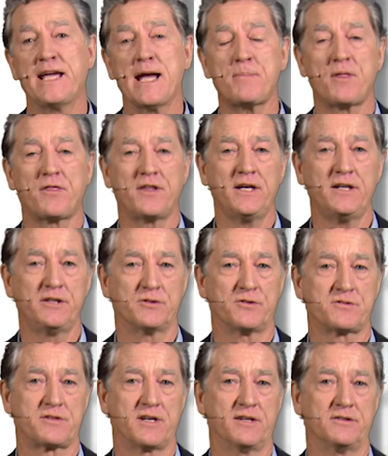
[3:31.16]
the epithelial
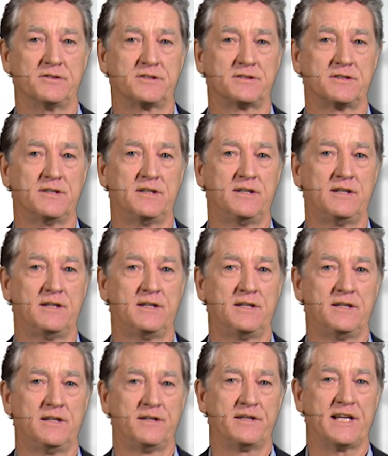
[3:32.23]
cells.
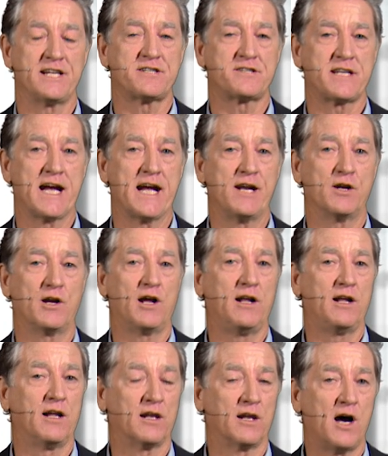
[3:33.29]
They stain
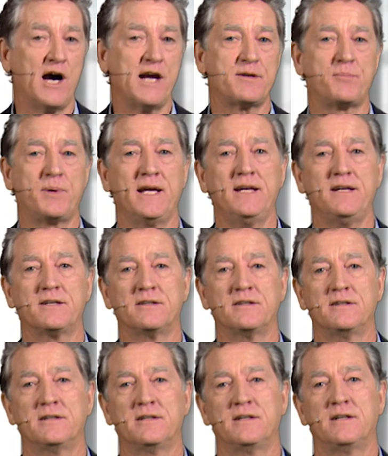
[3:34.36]
light pink.
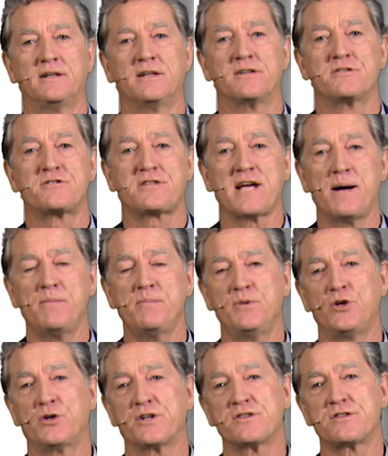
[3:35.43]
Some
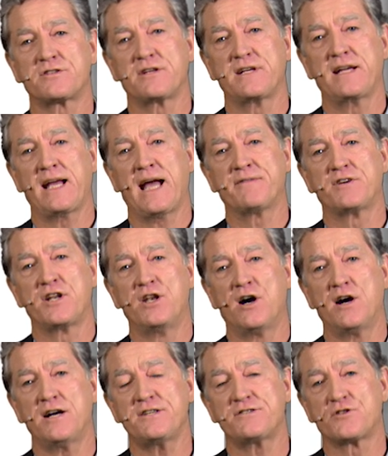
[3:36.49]
you can see have a
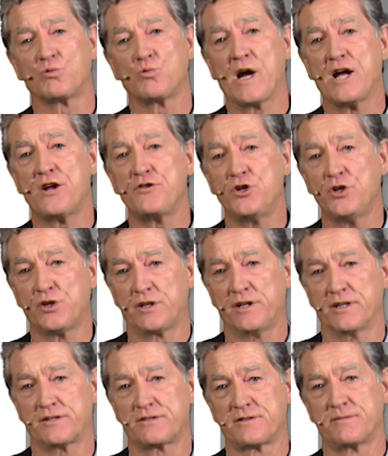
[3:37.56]
nice round
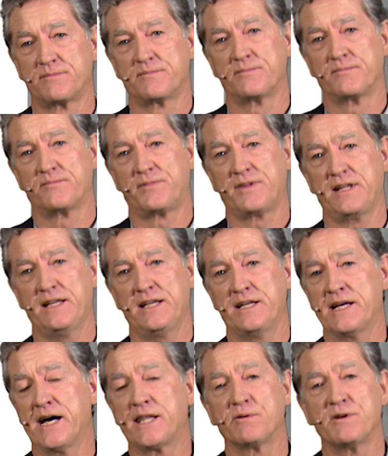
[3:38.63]
nucleus. In
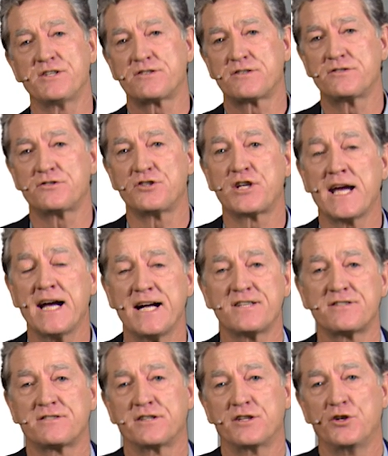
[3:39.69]
other instances, you can't
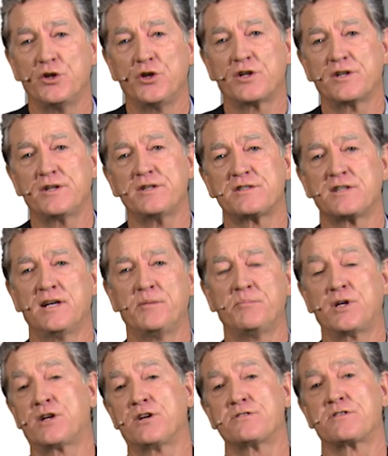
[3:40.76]
see the nucleus
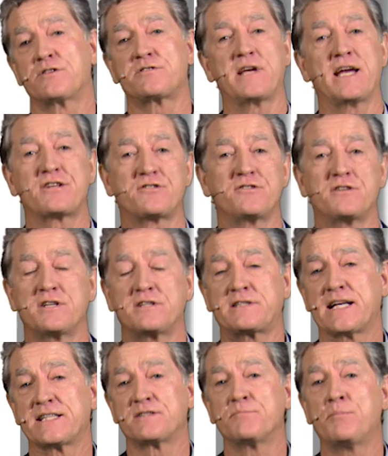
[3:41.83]
because the section just
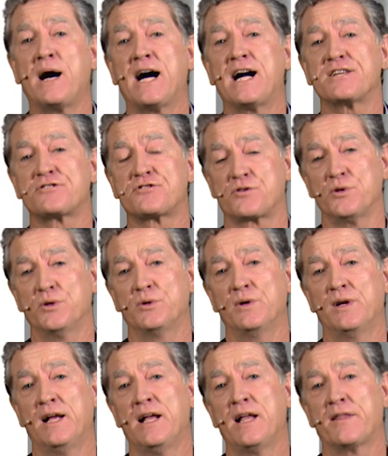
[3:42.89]
hasn't passed through
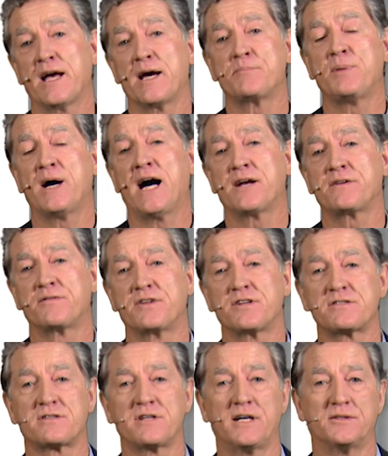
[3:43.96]
that part of the
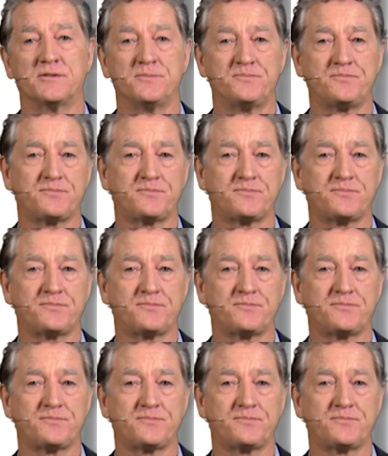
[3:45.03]
cell.